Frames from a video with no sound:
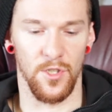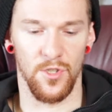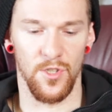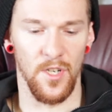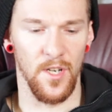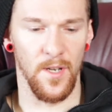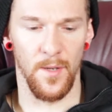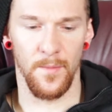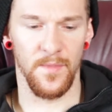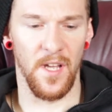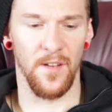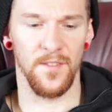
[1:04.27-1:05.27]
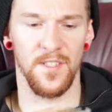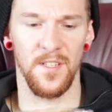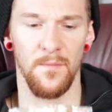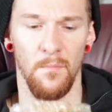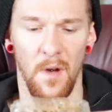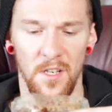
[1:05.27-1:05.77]
trimmed. I don't
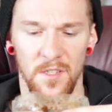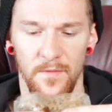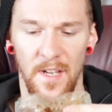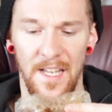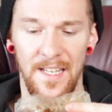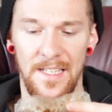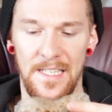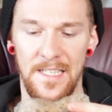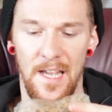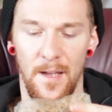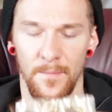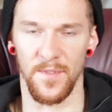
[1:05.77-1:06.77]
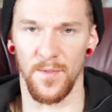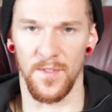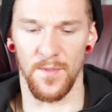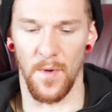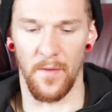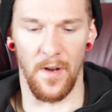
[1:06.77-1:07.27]
see much of any stems
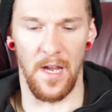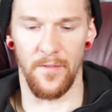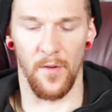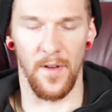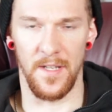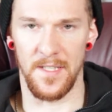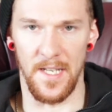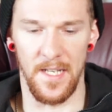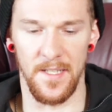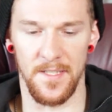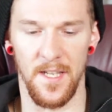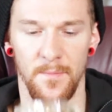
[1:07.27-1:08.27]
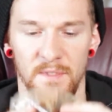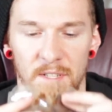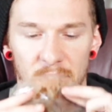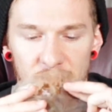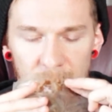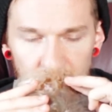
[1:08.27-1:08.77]
whatsoever. I haven't ran into any stems in
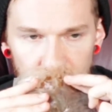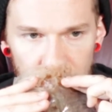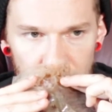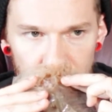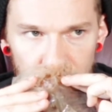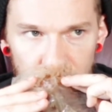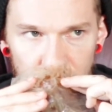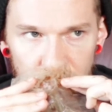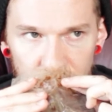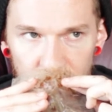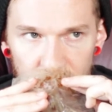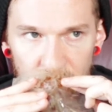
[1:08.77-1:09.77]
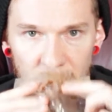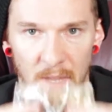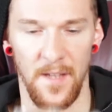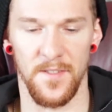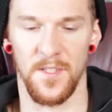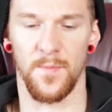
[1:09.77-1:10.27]
this.
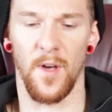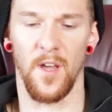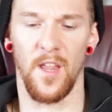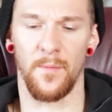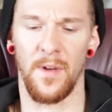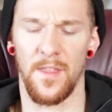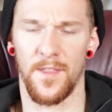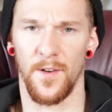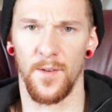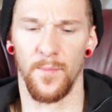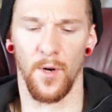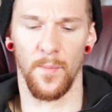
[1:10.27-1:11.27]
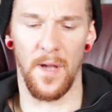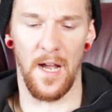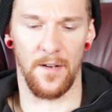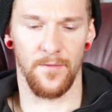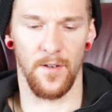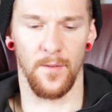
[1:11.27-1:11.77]
This is probably like my third bowl
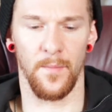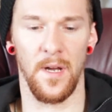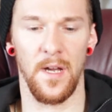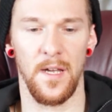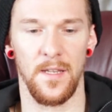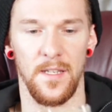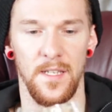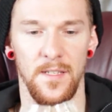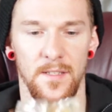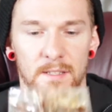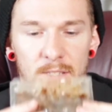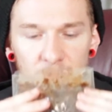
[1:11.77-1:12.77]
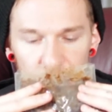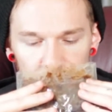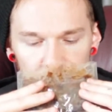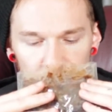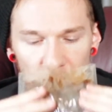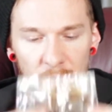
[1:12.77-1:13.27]
pack from these
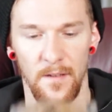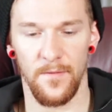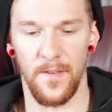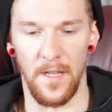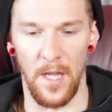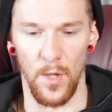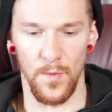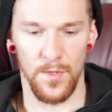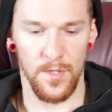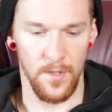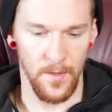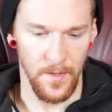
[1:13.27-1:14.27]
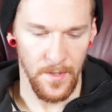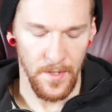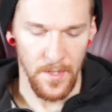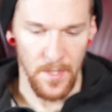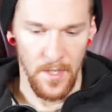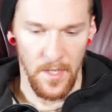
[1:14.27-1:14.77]
fellows.
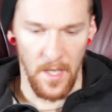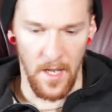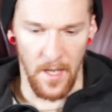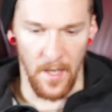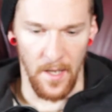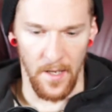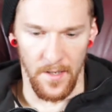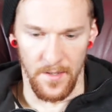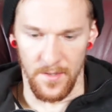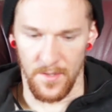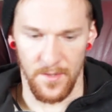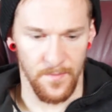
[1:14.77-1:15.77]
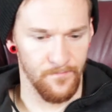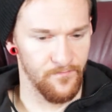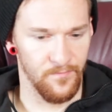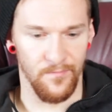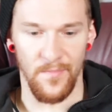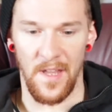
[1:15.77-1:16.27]
And
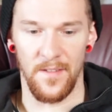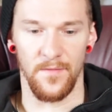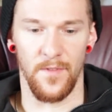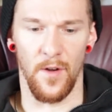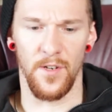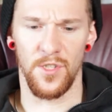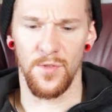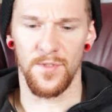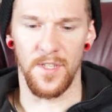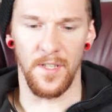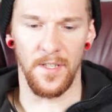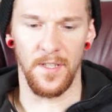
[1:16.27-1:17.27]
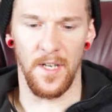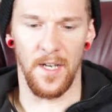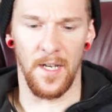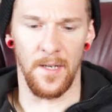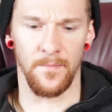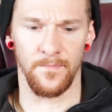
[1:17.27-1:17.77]
very juicy.
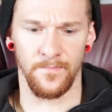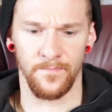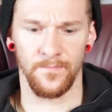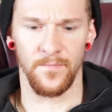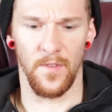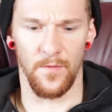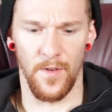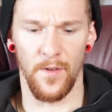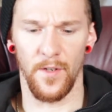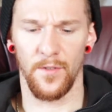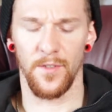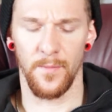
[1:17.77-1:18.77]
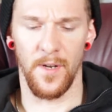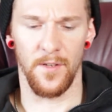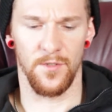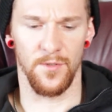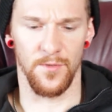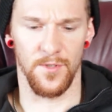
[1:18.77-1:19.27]
A very good amount
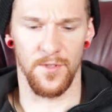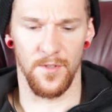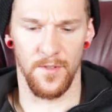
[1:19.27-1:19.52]
of juice.